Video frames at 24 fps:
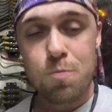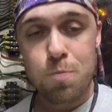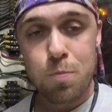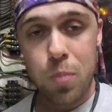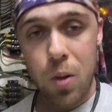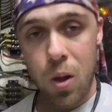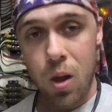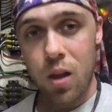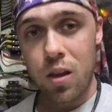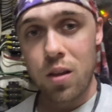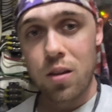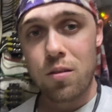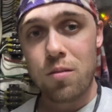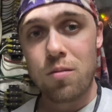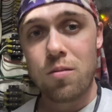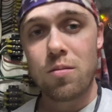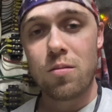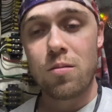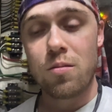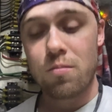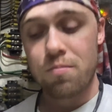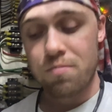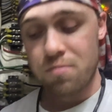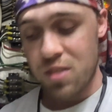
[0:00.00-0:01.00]
But
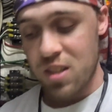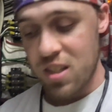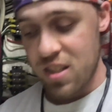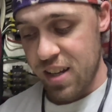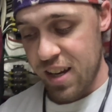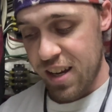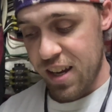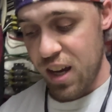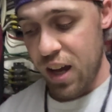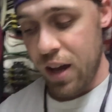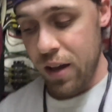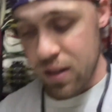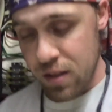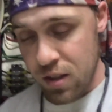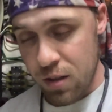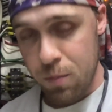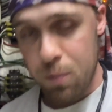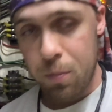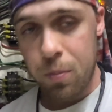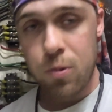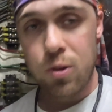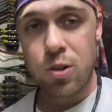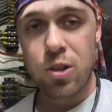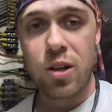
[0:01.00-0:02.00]
since I can't
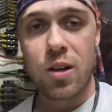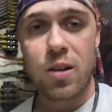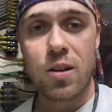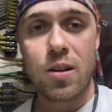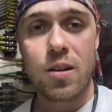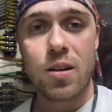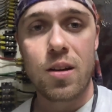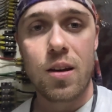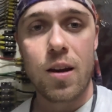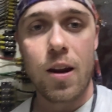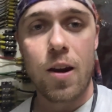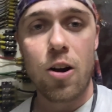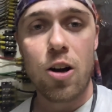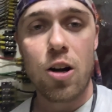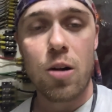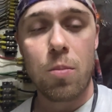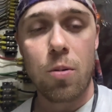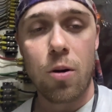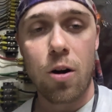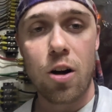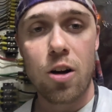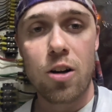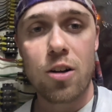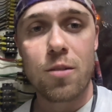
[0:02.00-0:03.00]
tear it
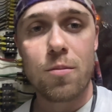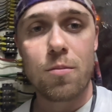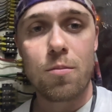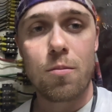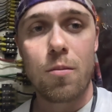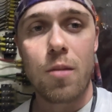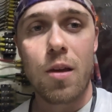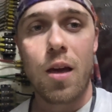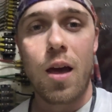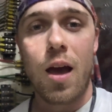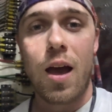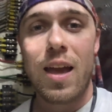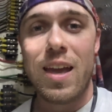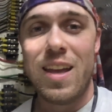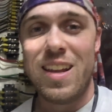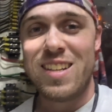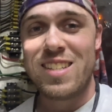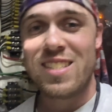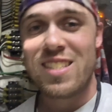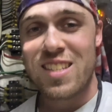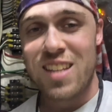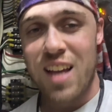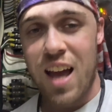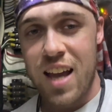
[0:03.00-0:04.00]
apart,
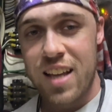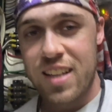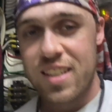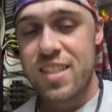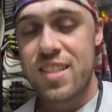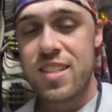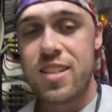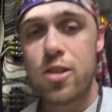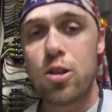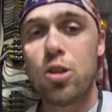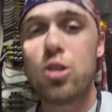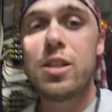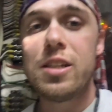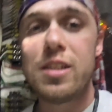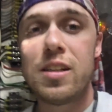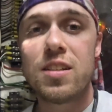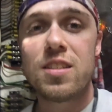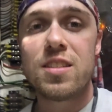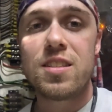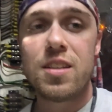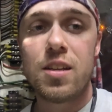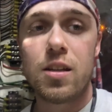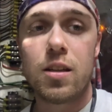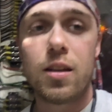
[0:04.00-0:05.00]
I still need to
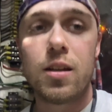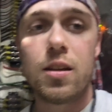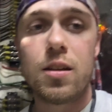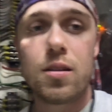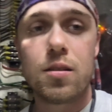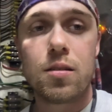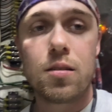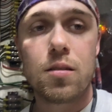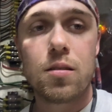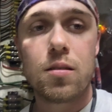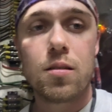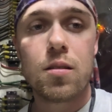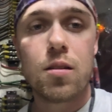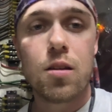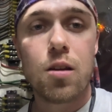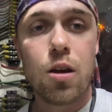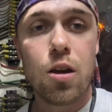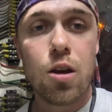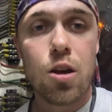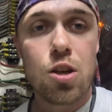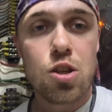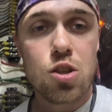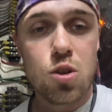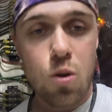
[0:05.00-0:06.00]
seal it.
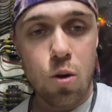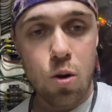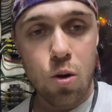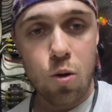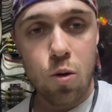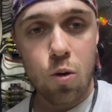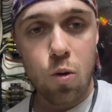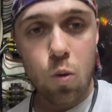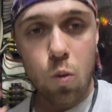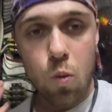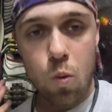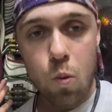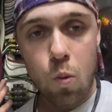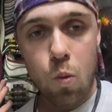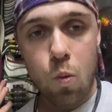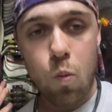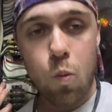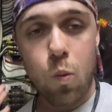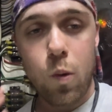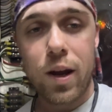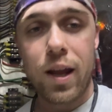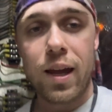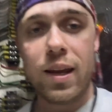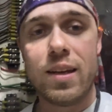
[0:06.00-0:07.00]
So
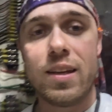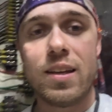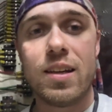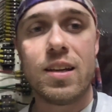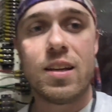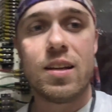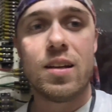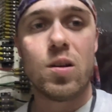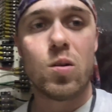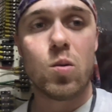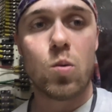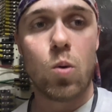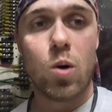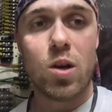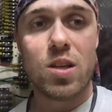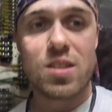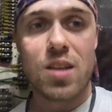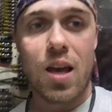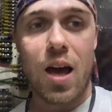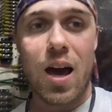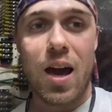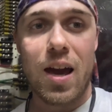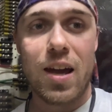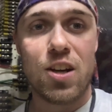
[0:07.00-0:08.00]
what I did
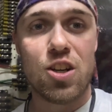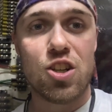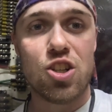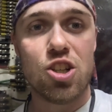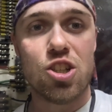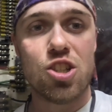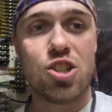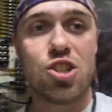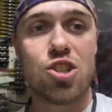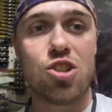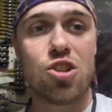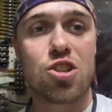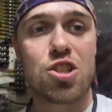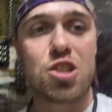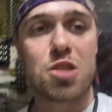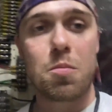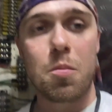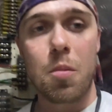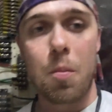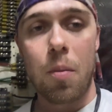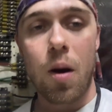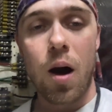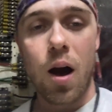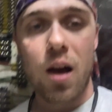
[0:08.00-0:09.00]
was I just took
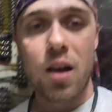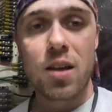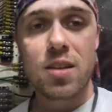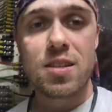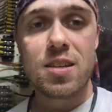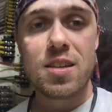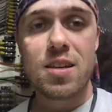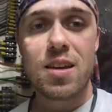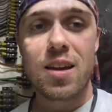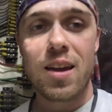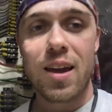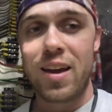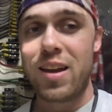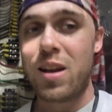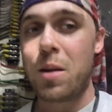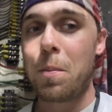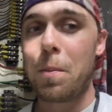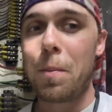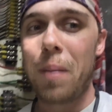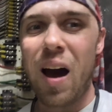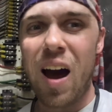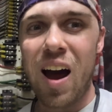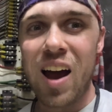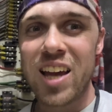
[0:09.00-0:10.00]
some epoxy and
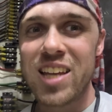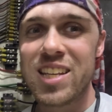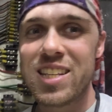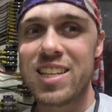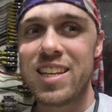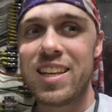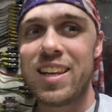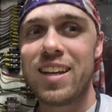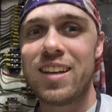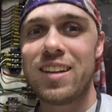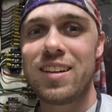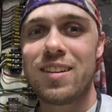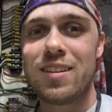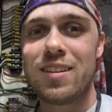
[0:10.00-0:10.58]
epoxied it.